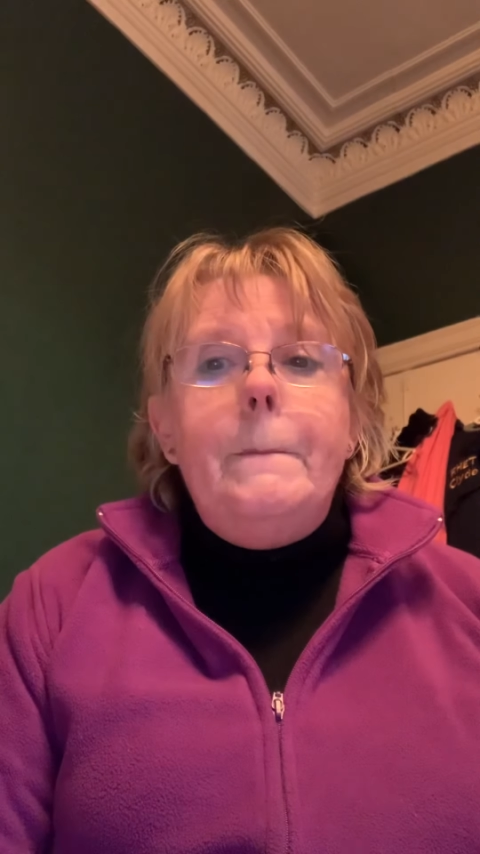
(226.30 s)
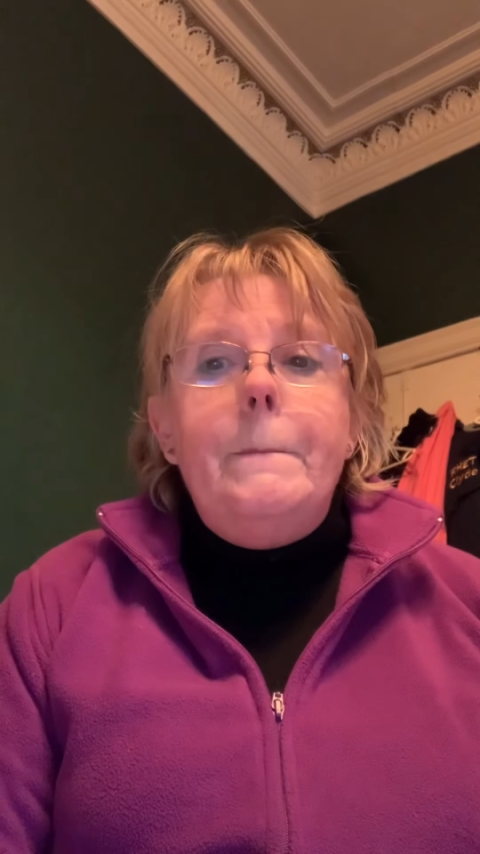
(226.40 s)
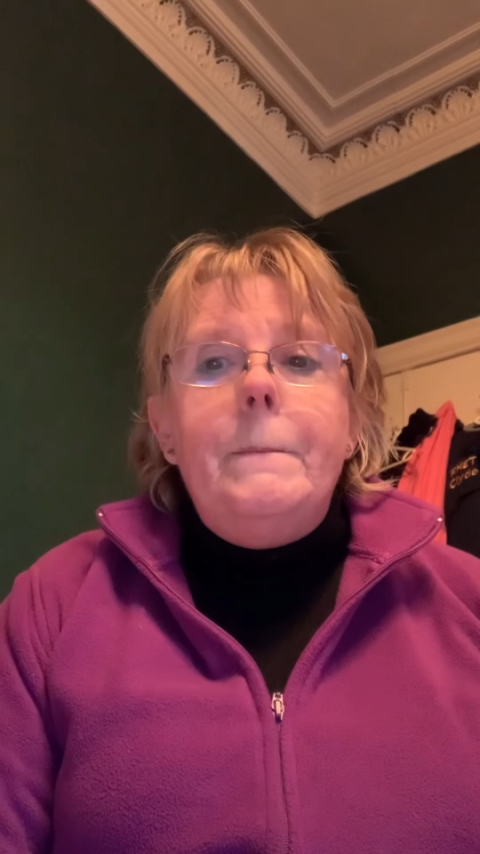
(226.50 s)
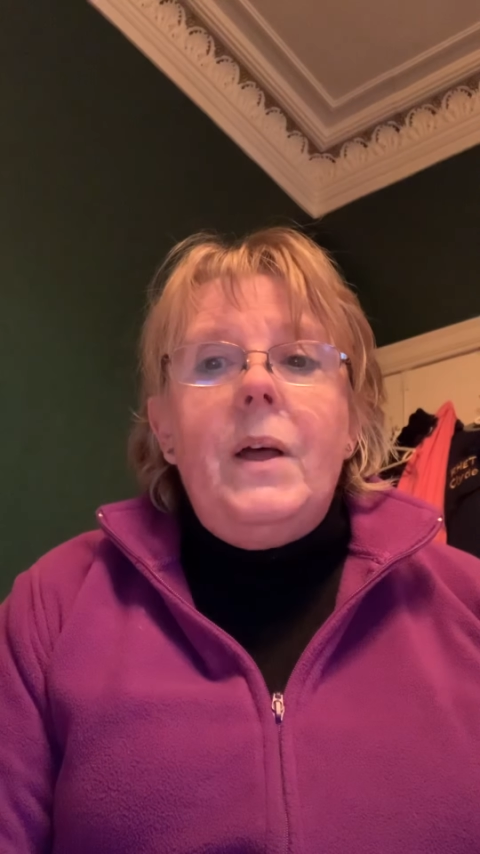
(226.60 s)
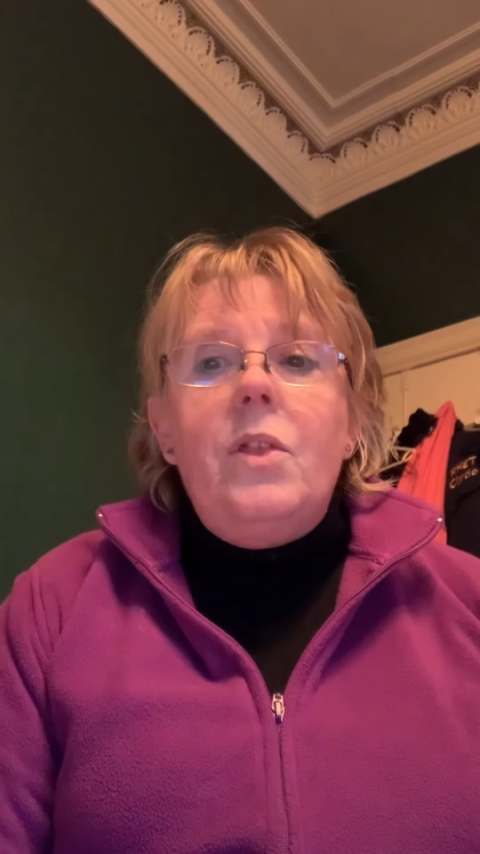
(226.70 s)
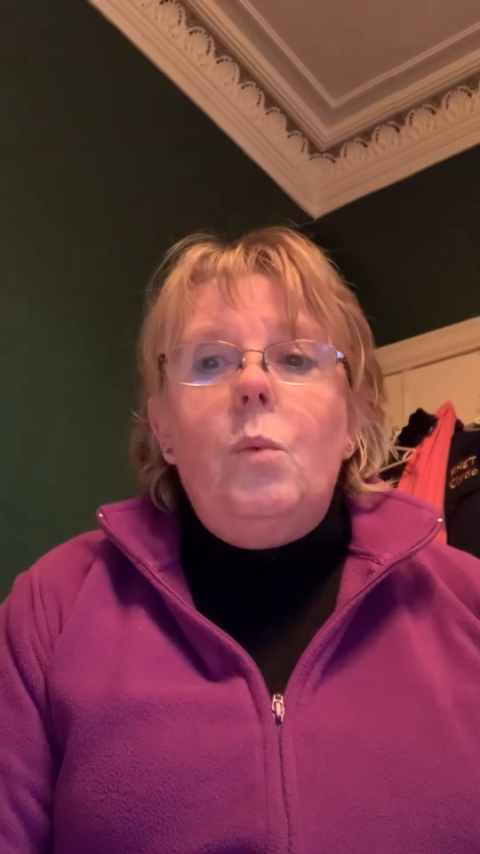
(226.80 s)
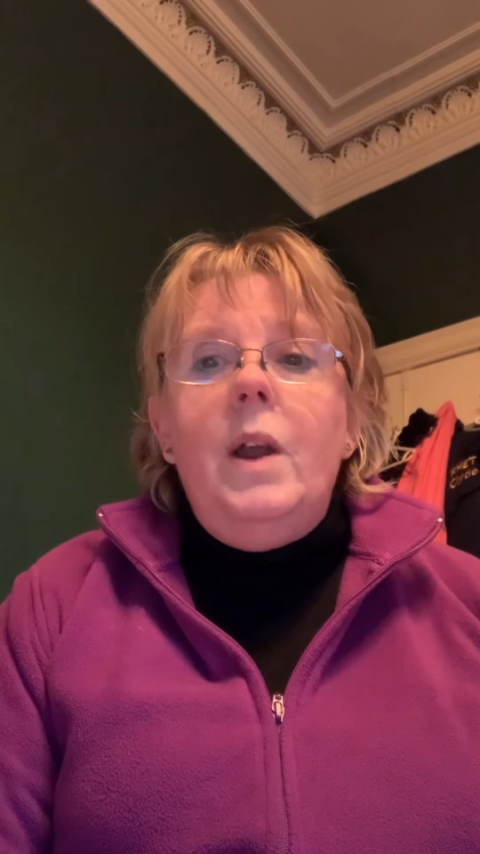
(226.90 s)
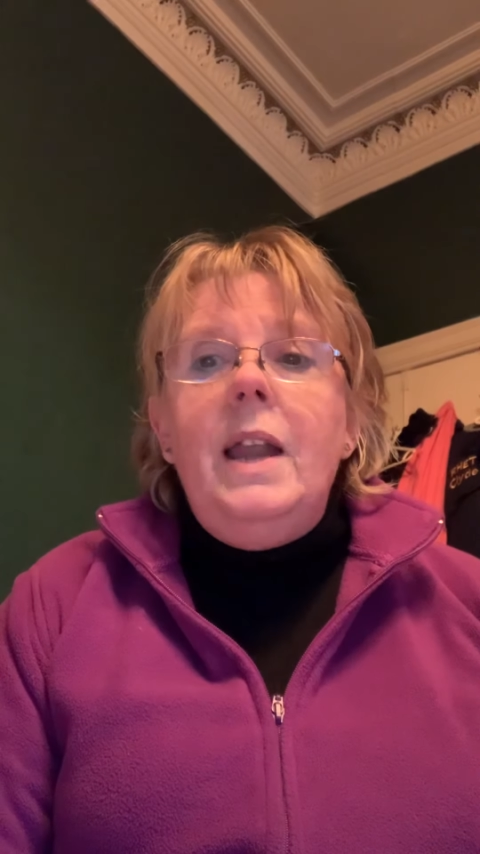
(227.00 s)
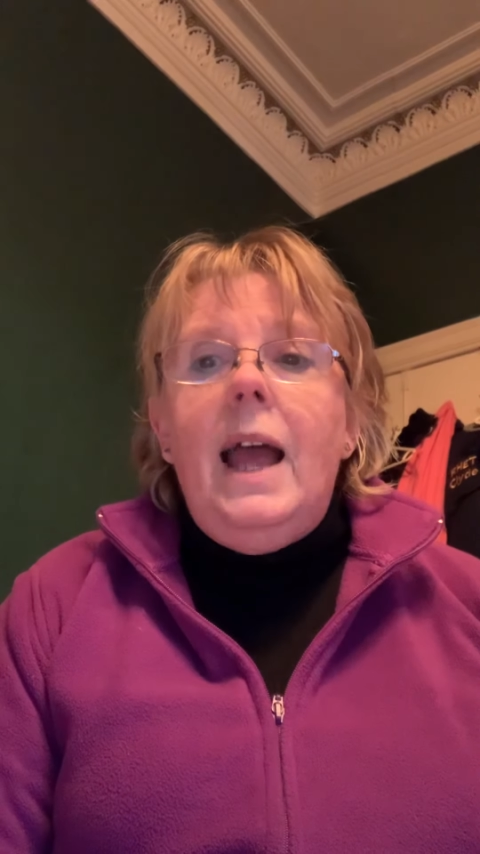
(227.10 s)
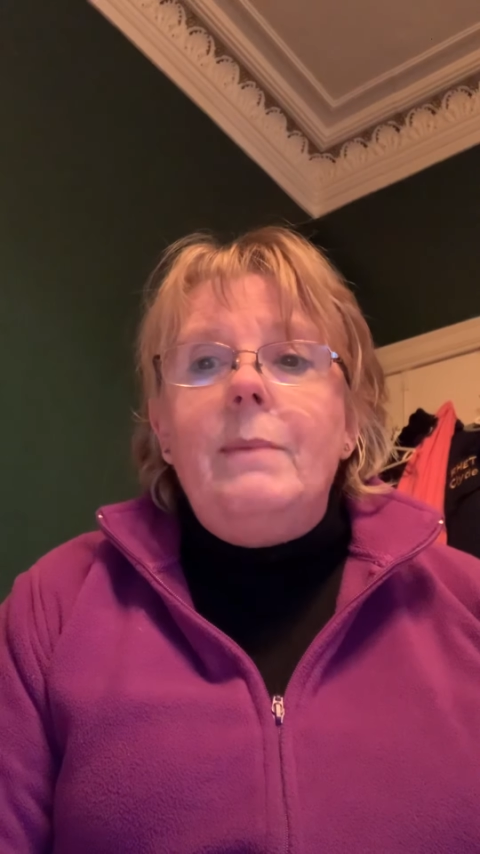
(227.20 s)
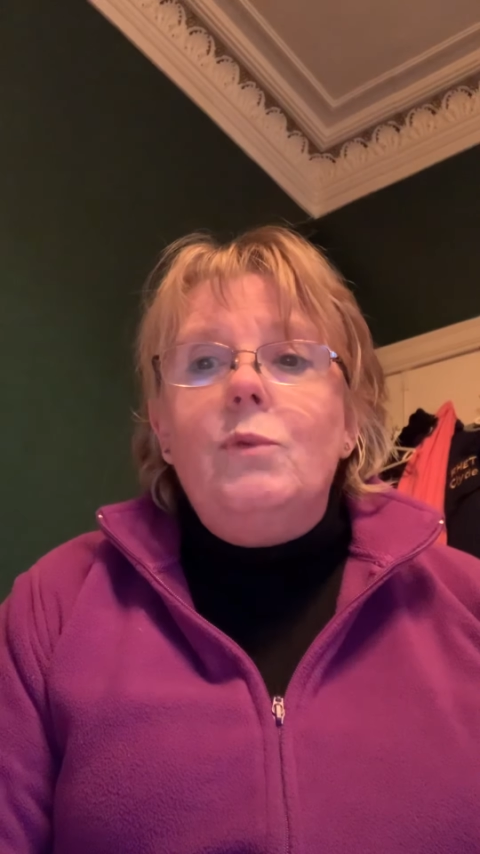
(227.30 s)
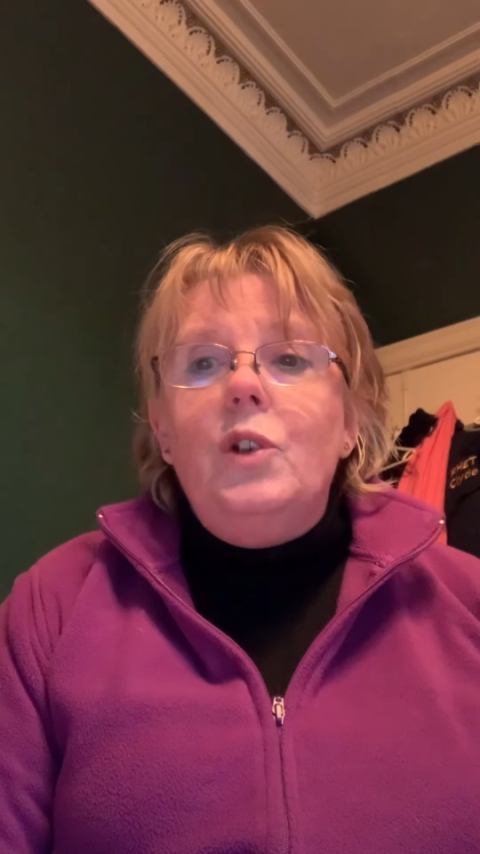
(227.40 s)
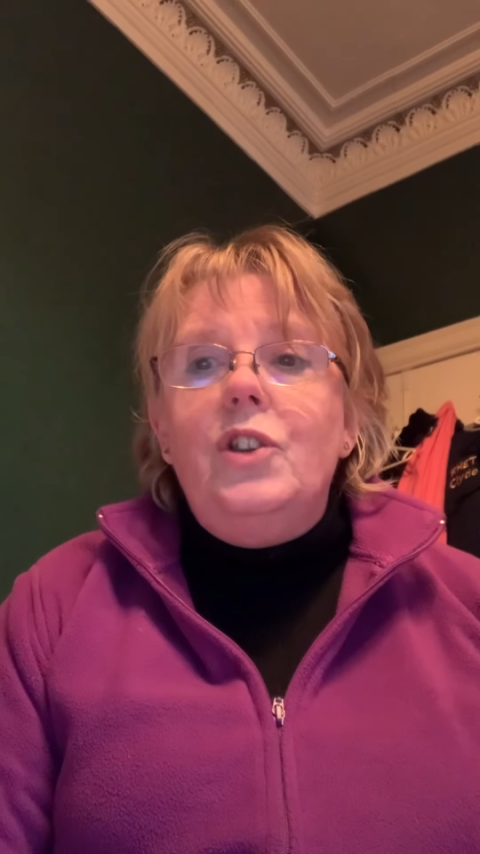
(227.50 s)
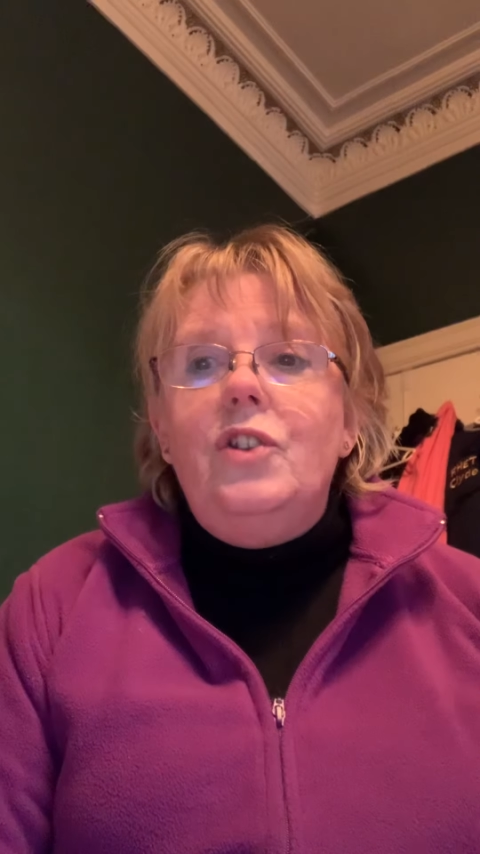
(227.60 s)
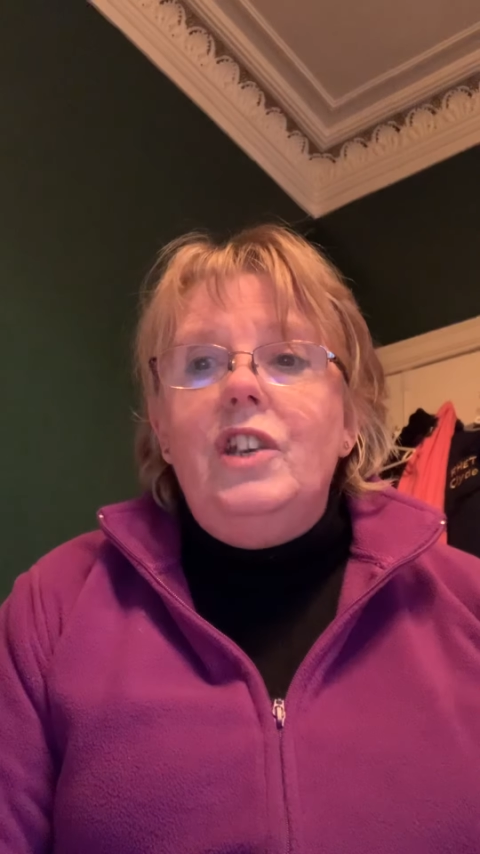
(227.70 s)
But the one I'm going
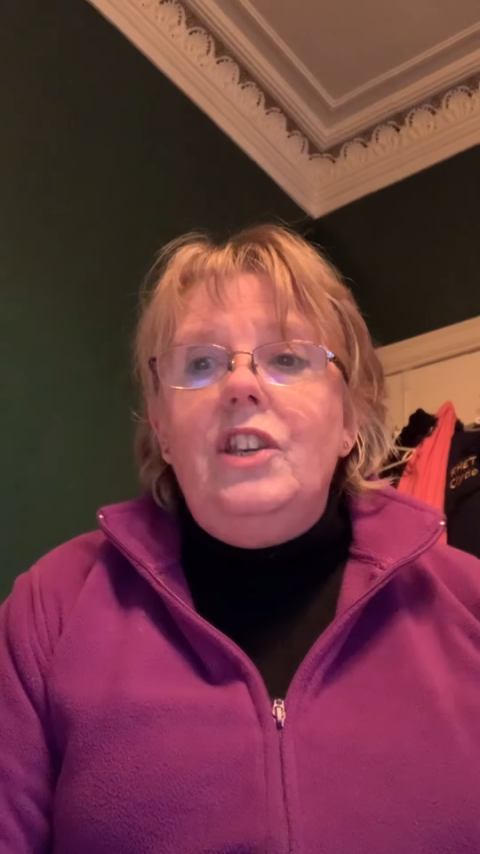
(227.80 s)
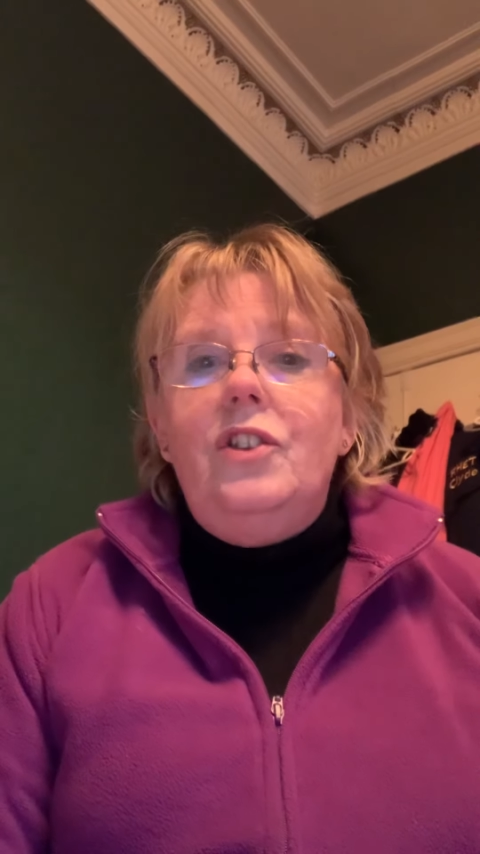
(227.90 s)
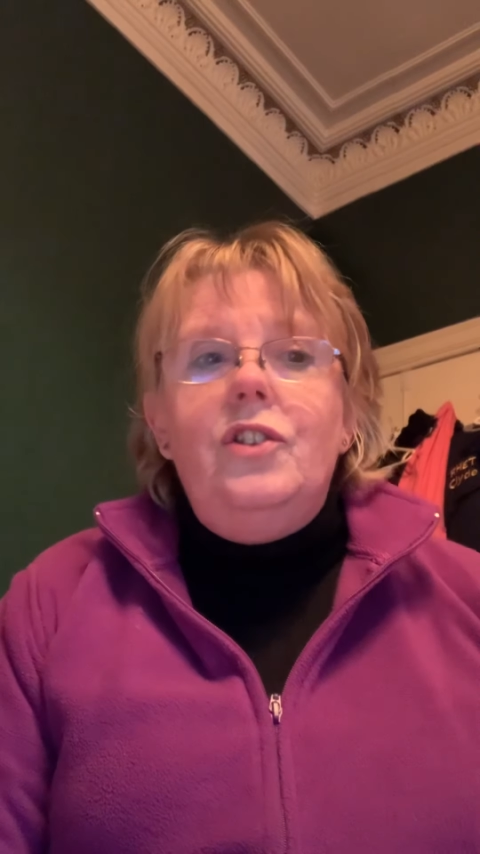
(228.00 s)
to read